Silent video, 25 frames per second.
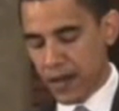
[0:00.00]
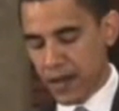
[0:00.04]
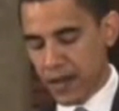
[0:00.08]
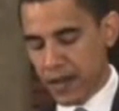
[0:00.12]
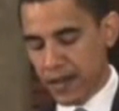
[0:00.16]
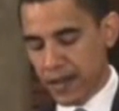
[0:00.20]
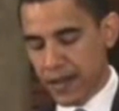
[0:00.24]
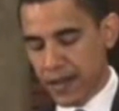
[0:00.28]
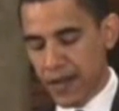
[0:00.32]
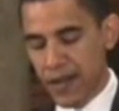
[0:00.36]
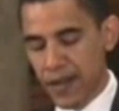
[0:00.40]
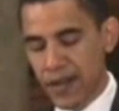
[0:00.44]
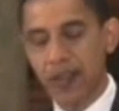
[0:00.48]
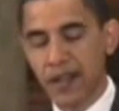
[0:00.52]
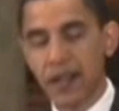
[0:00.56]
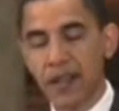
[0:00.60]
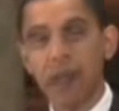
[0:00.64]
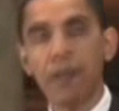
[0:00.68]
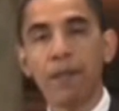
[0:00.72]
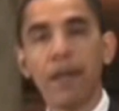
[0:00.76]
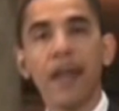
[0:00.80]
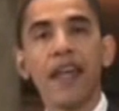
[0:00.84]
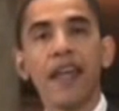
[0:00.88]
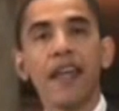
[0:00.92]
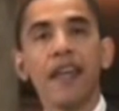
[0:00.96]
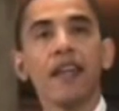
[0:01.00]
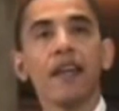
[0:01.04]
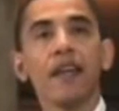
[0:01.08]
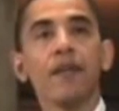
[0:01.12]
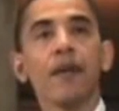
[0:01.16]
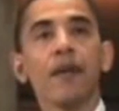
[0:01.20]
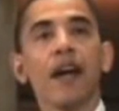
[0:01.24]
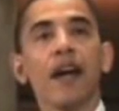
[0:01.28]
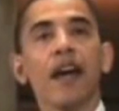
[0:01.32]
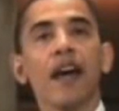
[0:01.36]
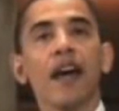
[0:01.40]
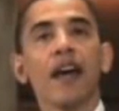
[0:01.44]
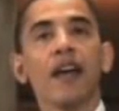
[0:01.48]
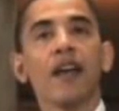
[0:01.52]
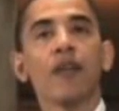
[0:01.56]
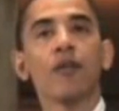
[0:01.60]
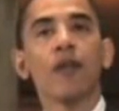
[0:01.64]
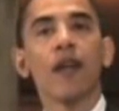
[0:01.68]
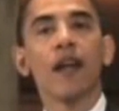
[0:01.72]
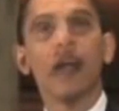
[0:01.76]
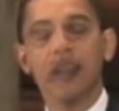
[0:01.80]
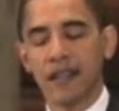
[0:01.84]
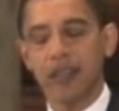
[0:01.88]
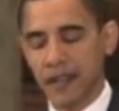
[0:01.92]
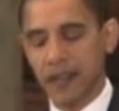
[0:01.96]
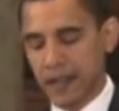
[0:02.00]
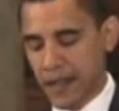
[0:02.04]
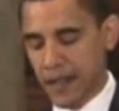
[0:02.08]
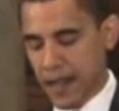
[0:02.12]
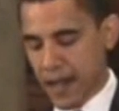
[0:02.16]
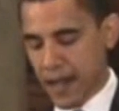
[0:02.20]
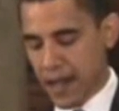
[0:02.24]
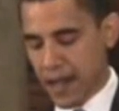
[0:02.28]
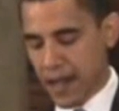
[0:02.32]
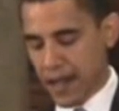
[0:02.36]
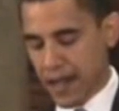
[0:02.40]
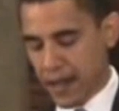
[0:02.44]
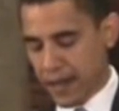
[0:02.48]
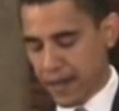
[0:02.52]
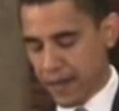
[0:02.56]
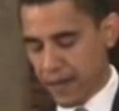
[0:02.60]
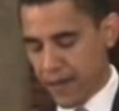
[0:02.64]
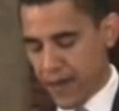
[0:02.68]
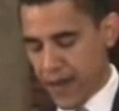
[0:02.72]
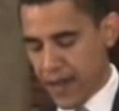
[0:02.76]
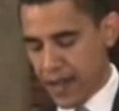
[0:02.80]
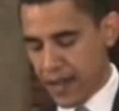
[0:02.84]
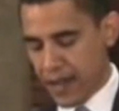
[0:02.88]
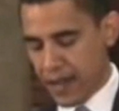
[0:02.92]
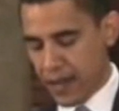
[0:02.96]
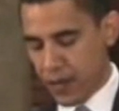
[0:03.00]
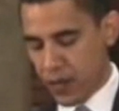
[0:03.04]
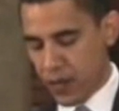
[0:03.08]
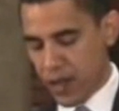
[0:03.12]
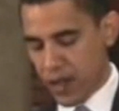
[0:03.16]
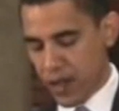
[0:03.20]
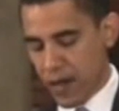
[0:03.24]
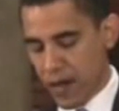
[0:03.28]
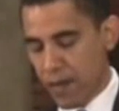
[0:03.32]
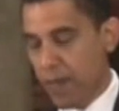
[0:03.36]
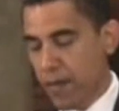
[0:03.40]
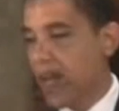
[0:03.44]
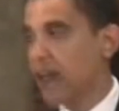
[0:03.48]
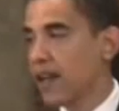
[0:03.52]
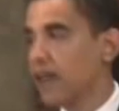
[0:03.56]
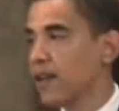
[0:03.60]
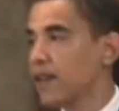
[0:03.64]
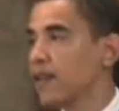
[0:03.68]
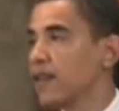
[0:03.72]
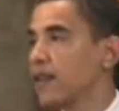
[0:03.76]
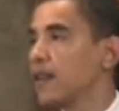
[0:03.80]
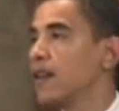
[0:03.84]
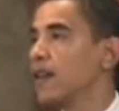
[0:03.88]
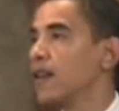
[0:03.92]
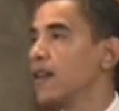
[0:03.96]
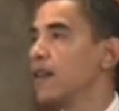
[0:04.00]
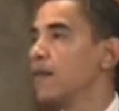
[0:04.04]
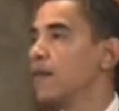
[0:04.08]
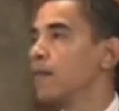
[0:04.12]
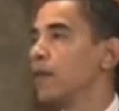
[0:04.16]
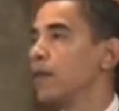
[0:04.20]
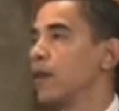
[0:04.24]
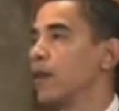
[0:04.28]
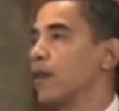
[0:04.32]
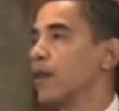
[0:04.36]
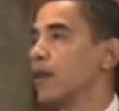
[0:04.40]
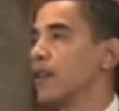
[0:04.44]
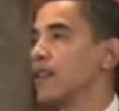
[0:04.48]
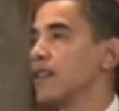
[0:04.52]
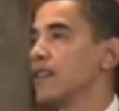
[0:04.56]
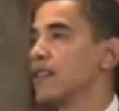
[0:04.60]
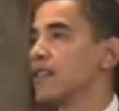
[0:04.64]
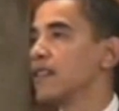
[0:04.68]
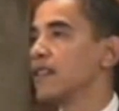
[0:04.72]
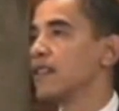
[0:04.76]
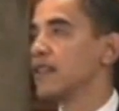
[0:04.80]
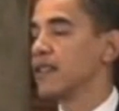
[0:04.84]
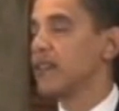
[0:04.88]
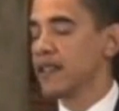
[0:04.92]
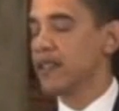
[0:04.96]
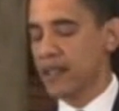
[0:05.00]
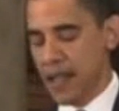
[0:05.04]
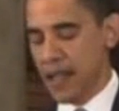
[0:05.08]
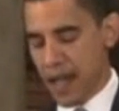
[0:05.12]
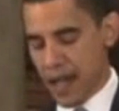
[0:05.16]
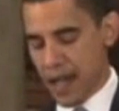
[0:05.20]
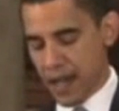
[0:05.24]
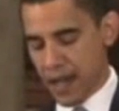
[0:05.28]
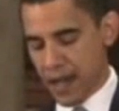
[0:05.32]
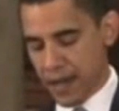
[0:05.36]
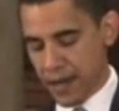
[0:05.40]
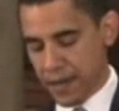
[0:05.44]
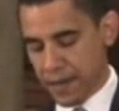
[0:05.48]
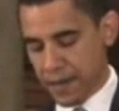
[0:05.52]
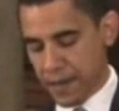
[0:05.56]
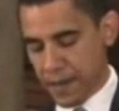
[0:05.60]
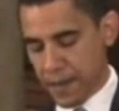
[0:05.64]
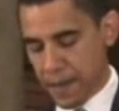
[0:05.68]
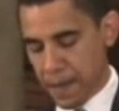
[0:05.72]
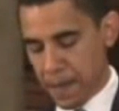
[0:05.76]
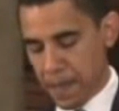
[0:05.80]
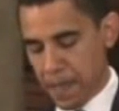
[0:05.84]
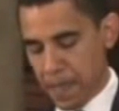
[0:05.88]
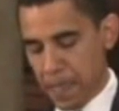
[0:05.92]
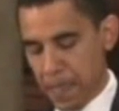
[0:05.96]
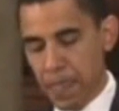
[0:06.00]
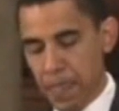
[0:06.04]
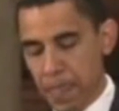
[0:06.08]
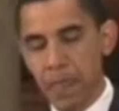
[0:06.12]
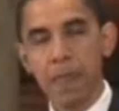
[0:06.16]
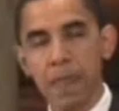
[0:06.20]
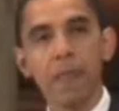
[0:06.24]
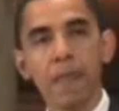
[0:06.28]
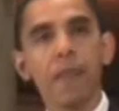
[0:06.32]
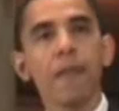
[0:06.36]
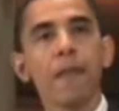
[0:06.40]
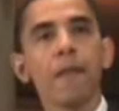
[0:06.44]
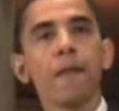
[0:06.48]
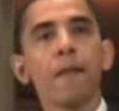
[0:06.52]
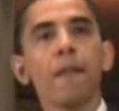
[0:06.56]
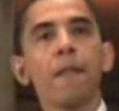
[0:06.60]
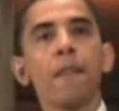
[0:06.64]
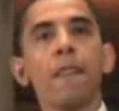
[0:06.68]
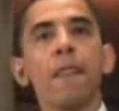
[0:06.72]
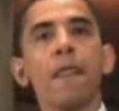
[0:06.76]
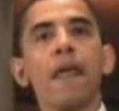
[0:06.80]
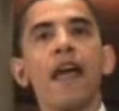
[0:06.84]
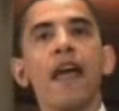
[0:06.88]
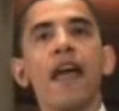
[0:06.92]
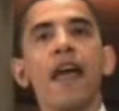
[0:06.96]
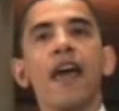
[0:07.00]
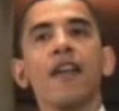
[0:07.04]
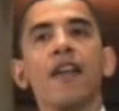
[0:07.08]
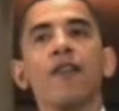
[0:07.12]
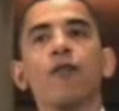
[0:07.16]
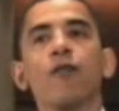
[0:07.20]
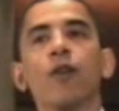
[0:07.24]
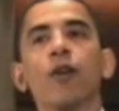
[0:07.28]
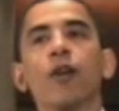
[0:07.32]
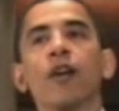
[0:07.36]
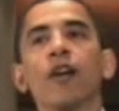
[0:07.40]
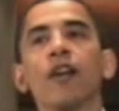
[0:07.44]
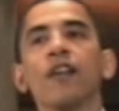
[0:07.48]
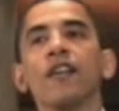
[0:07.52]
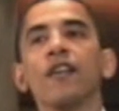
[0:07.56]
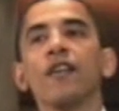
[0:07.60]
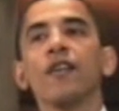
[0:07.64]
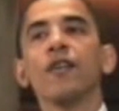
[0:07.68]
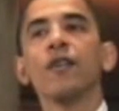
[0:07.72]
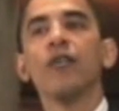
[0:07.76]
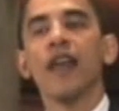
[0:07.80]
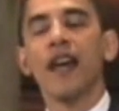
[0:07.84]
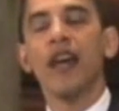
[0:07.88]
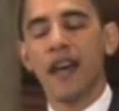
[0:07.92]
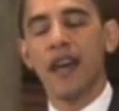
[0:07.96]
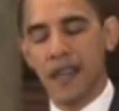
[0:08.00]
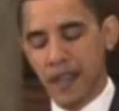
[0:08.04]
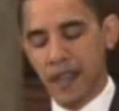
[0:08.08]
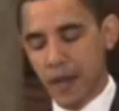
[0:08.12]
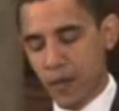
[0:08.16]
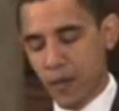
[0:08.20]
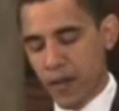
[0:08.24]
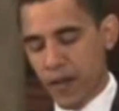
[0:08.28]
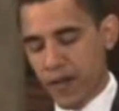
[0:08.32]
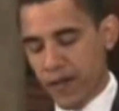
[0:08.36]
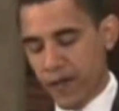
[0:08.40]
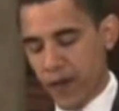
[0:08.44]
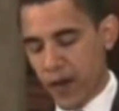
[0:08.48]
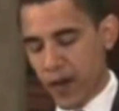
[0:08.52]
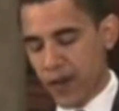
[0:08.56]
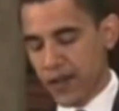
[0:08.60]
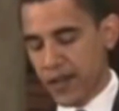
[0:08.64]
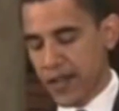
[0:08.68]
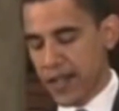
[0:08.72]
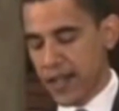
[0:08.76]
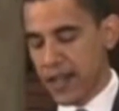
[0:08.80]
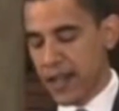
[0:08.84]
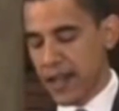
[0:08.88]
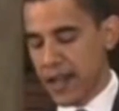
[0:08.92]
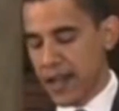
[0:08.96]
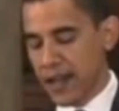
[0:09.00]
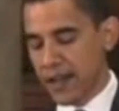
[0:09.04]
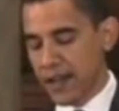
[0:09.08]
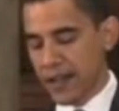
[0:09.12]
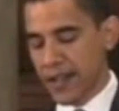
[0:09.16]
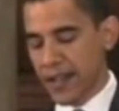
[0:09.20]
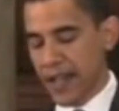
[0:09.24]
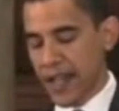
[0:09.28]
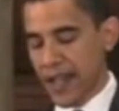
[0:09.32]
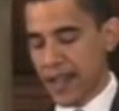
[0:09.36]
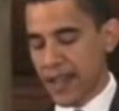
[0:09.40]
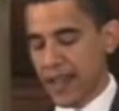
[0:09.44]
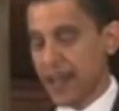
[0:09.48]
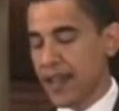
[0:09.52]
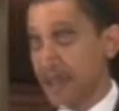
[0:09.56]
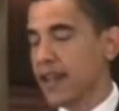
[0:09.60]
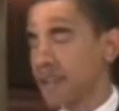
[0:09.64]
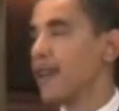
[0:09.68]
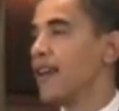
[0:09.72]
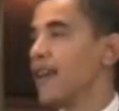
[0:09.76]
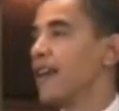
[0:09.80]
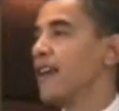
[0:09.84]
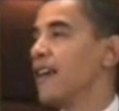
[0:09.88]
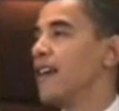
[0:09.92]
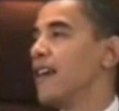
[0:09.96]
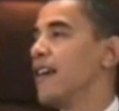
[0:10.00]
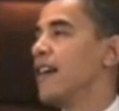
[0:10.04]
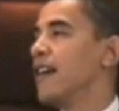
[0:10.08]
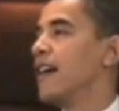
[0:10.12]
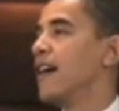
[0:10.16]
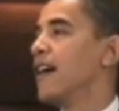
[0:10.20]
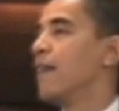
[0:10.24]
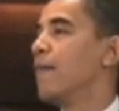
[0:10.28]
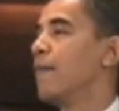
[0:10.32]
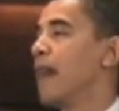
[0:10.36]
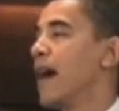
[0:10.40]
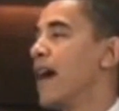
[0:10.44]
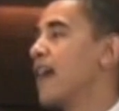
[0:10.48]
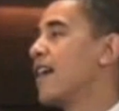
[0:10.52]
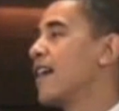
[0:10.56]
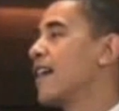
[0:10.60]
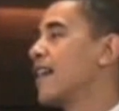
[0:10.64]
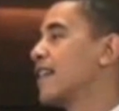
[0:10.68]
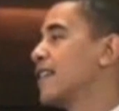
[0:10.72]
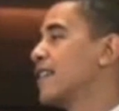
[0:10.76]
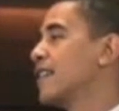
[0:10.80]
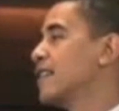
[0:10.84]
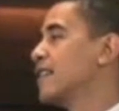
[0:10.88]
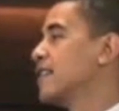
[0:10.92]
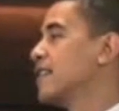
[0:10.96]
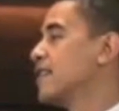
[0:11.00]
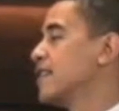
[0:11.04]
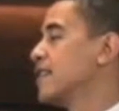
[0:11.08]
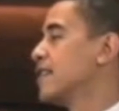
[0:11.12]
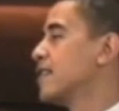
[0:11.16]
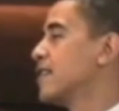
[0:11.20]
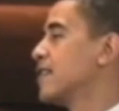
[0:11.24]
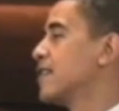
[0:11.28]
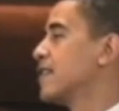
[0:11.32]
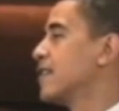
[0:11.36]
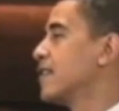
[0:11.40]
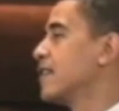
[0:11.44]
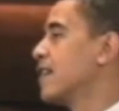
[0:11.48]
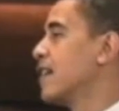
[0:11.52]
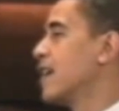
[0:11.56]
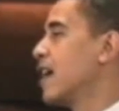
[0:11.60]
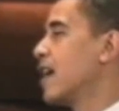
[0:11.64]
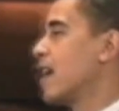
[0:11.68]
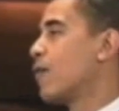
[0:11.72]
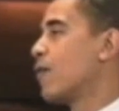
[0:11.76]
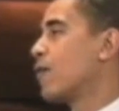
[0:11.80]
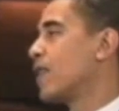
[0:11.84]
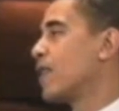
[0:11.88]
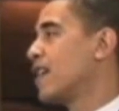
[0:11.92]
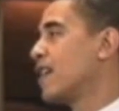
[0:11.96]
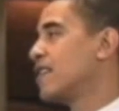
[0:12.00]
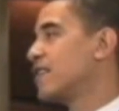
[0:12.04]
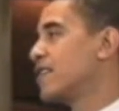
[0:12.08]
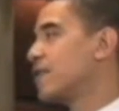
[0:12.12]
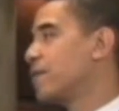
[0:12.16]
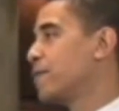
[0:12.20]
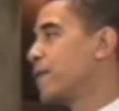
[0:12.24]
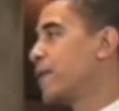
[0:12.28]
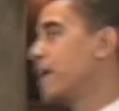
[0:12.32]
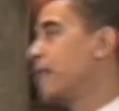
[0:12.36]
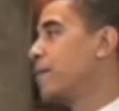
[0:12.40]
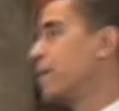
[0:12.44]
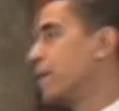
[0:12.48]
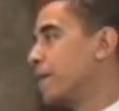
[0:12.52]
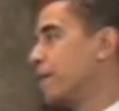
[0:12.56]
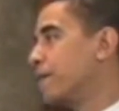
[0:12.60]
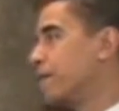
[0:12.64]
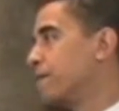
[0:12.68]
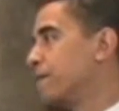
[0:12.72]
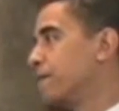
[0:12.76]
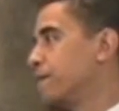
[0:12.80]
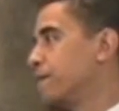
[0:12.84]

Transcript: a serious debate about how to reconcile faith with our modern pluralistic society. And if we're going to do that, then we first need to understand that Americans are religious people.